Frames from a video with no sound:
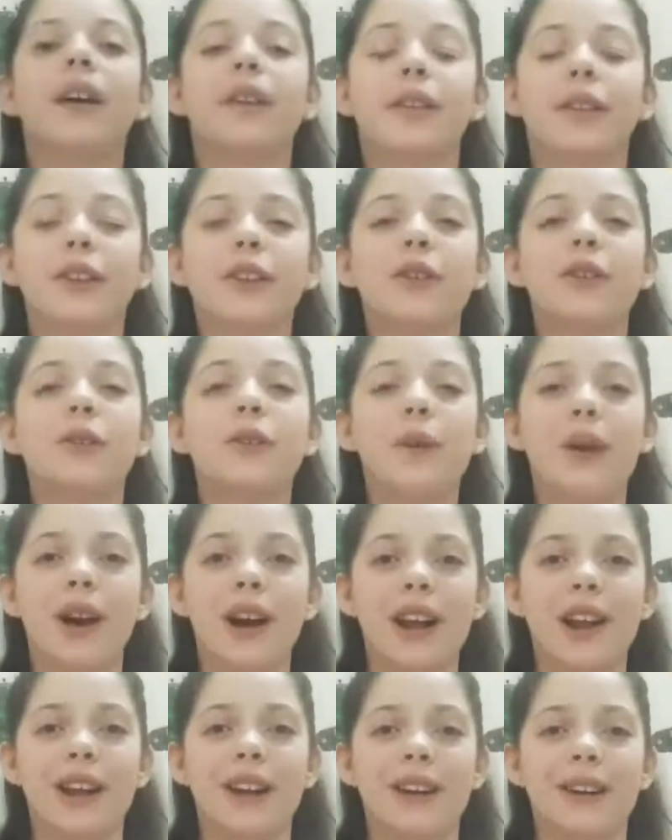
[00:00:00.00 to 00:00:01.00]
The
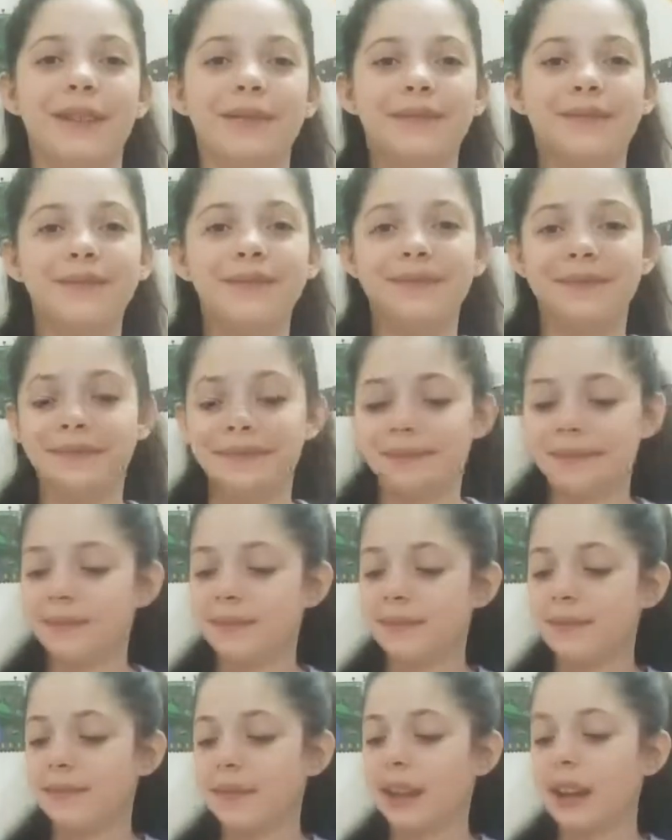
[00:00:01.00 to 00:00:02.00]
koala.
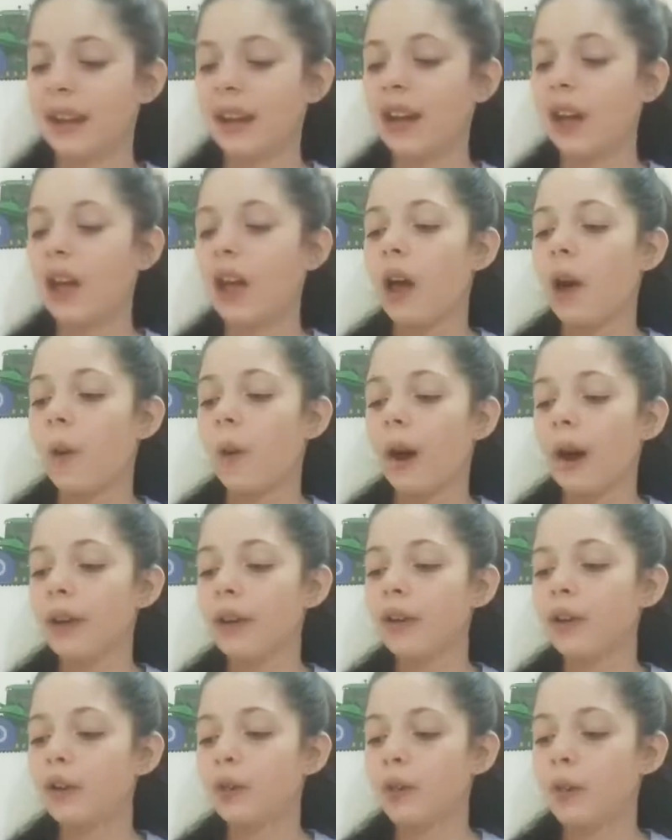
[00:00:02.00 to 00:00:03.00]
Why
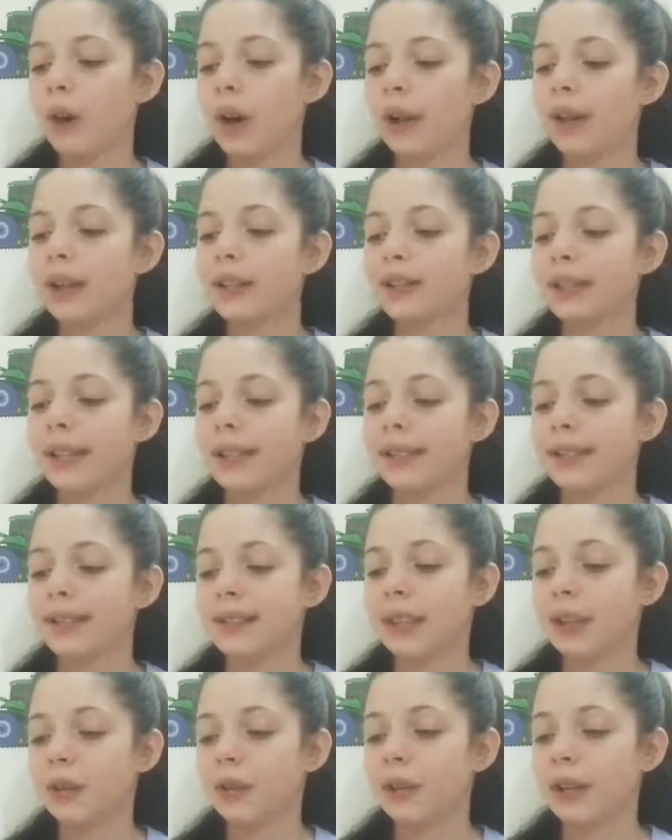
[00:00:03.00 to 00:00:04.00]
don't koalas get
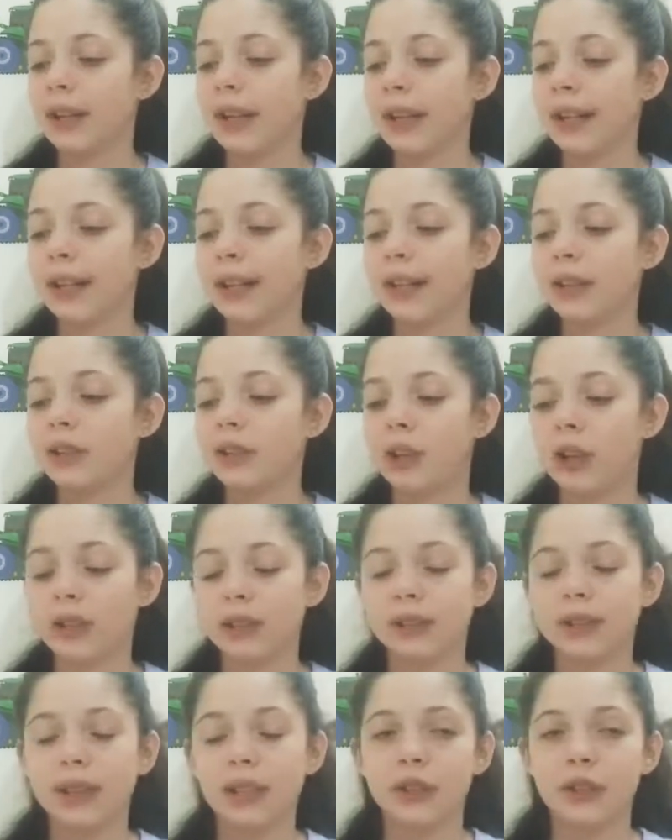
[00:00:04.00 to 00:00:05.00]
sick when they eat
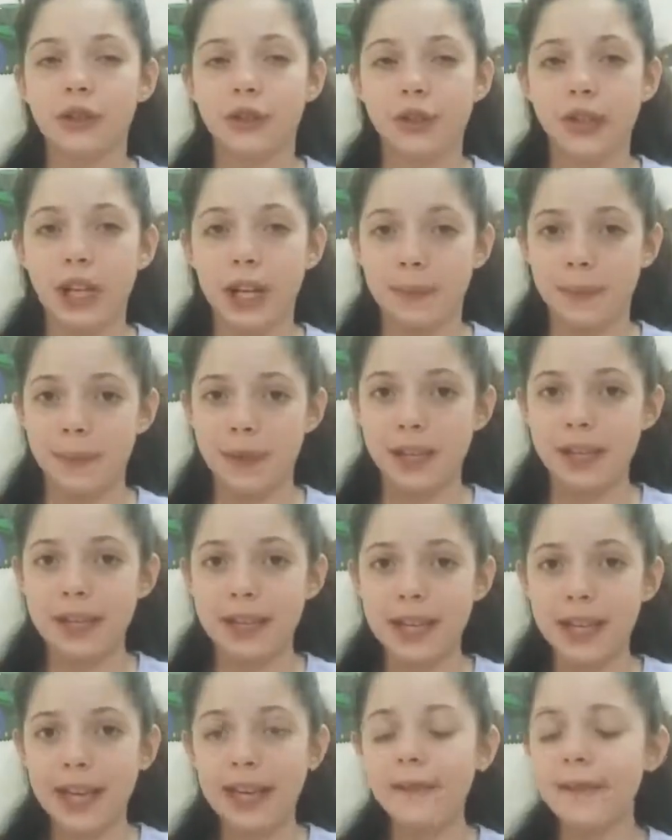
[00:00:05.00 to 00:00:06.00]
toxic
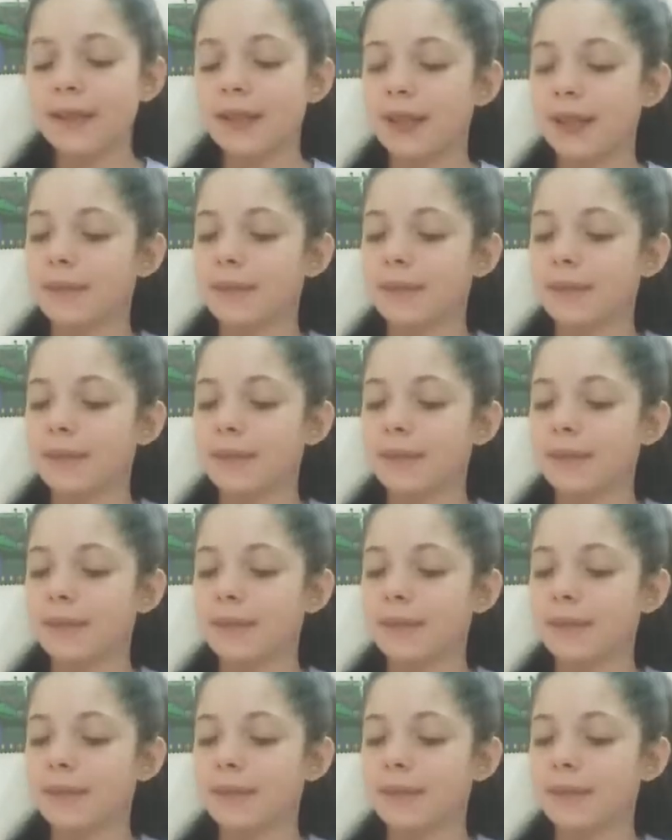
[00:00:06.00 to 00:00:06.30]
eucalyptus leaves?